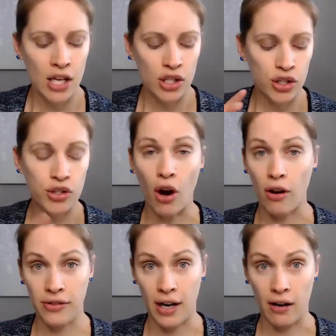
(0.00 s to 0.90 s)

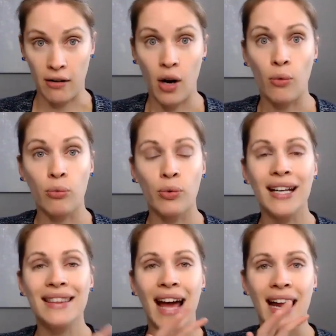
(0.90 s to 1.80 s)
Start there.
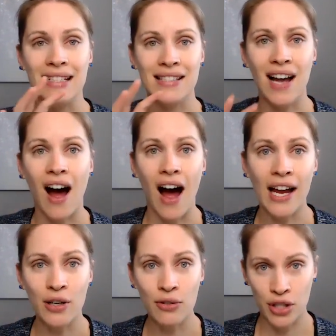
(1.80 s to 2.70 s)
Read that
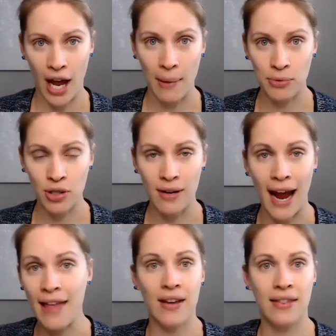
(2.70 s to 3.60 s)
entire chapter,
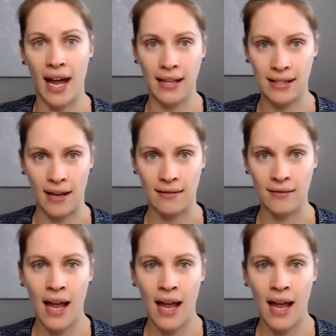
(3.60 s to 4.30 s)
and then that's it.